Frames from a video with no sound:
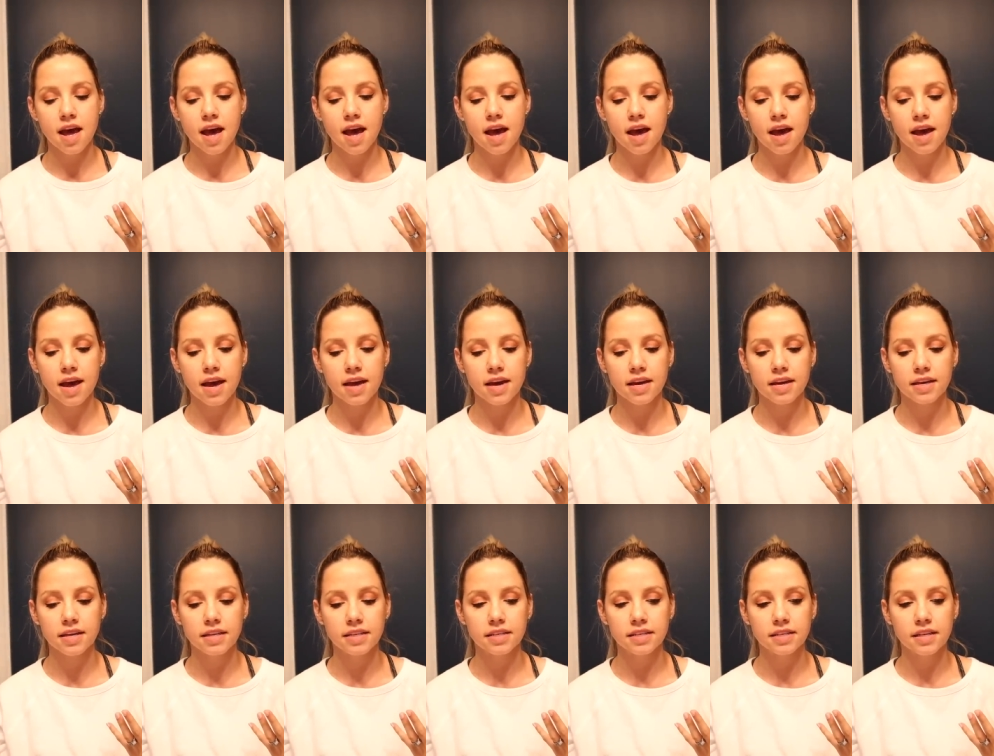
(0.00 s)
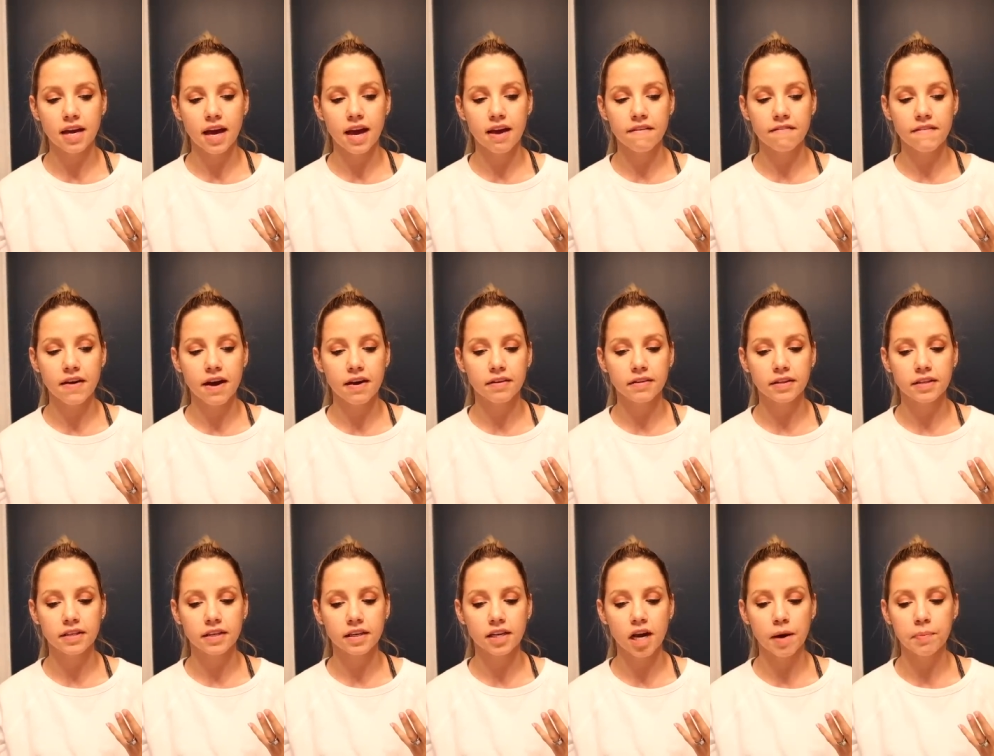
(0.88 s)
And I
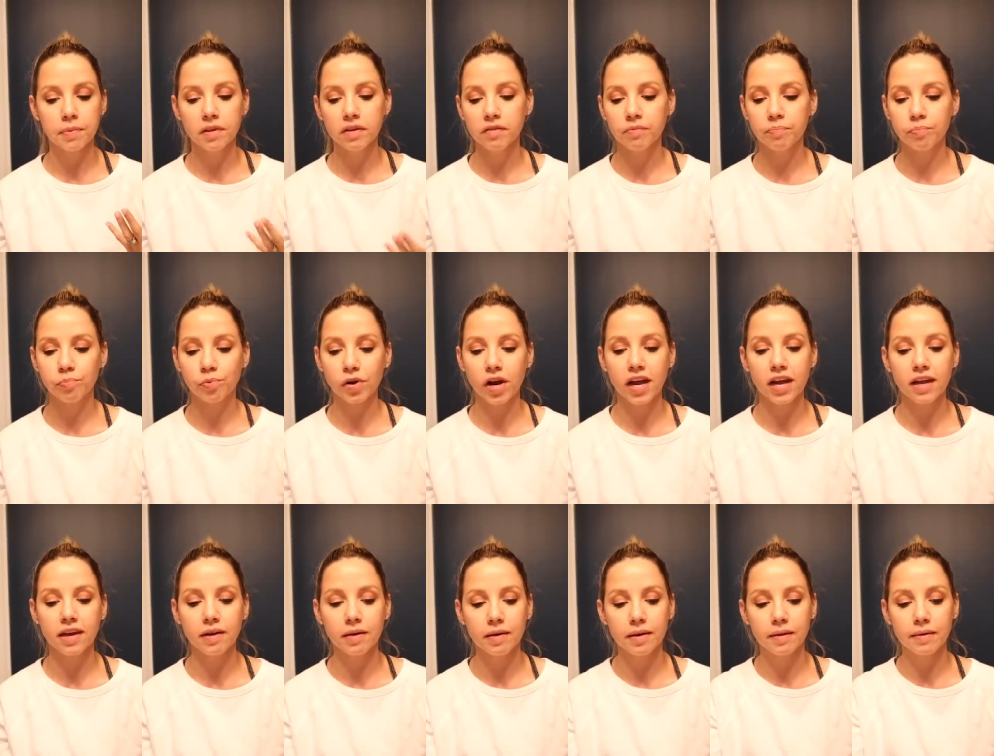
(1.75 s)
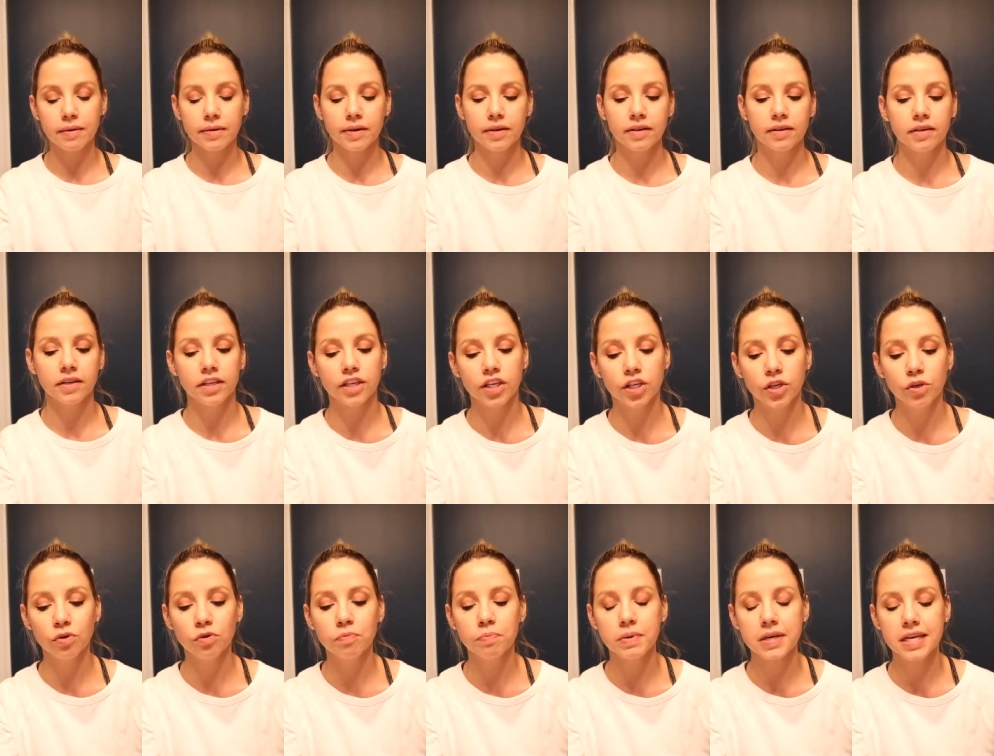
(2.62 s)
found a couple of bright,
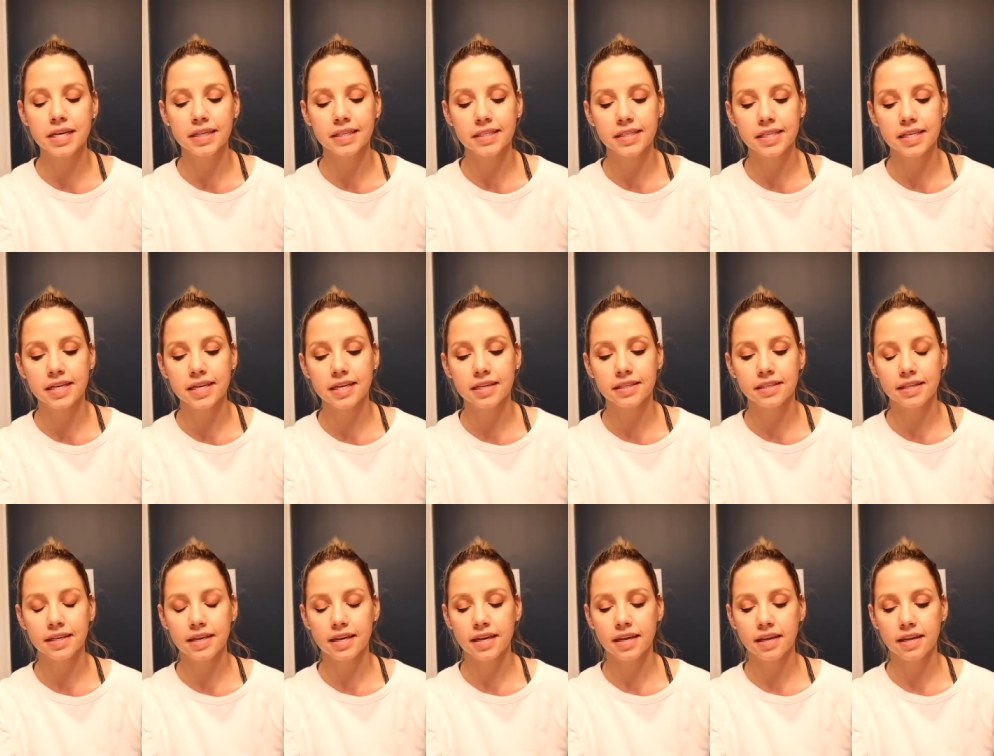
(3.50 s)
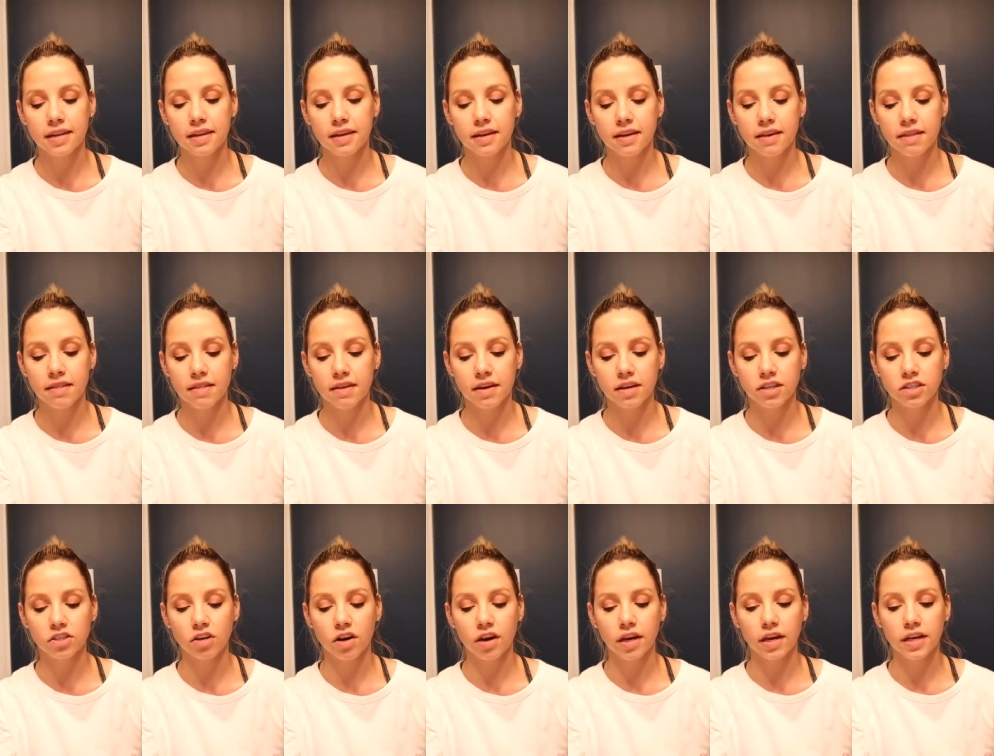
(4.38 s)
cute pieces in the
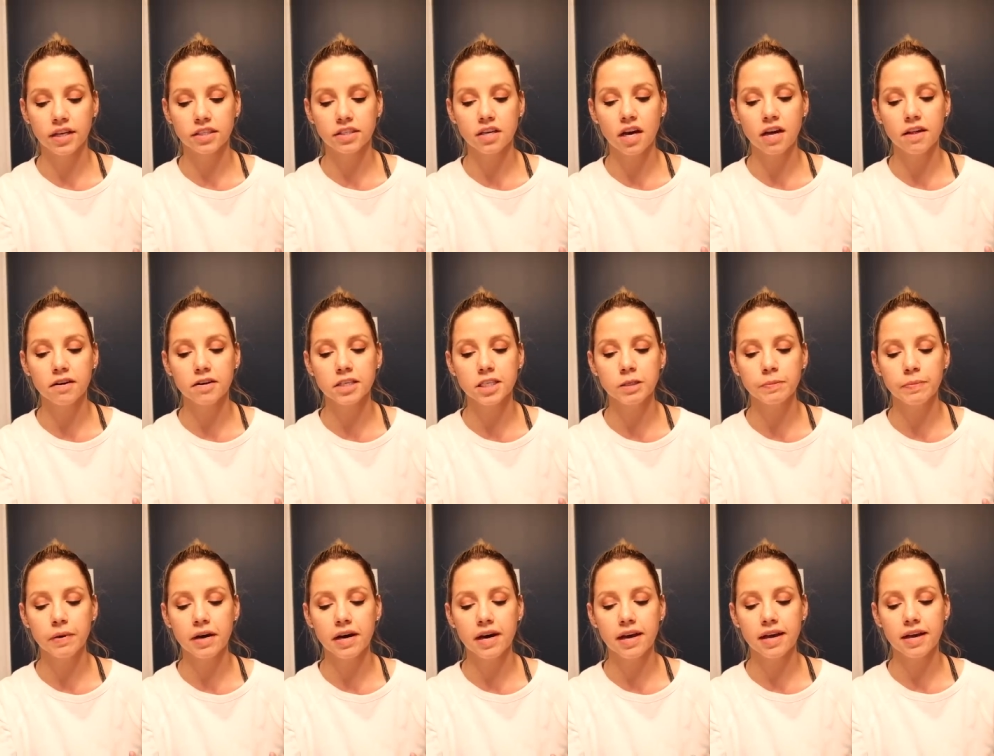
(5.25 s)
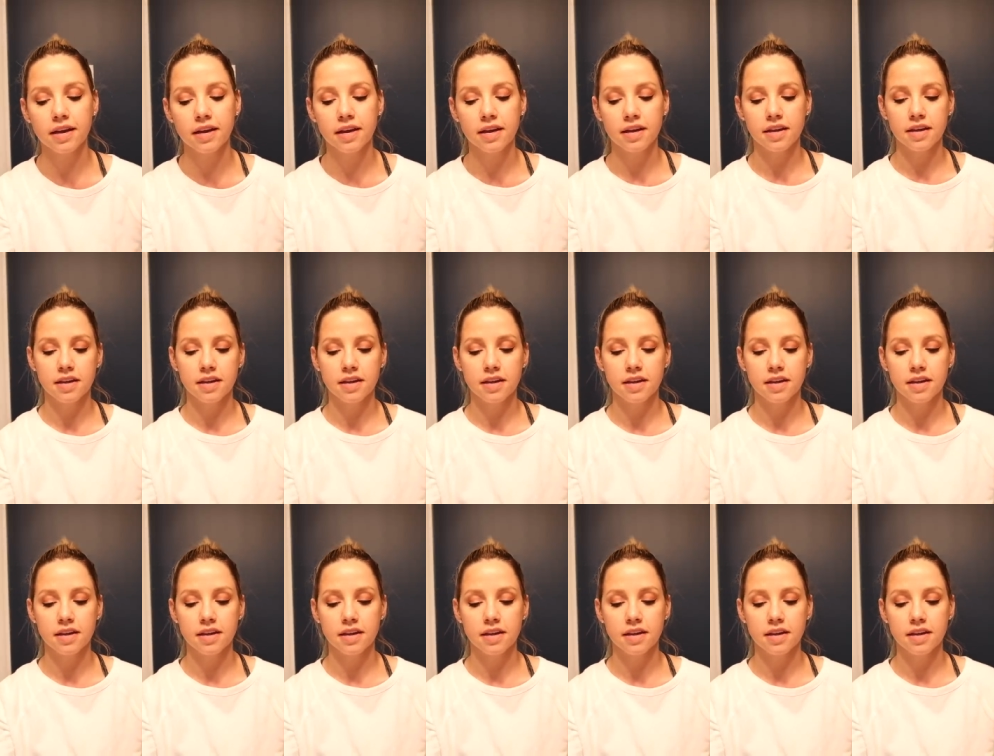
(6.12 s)
Target dollar spot.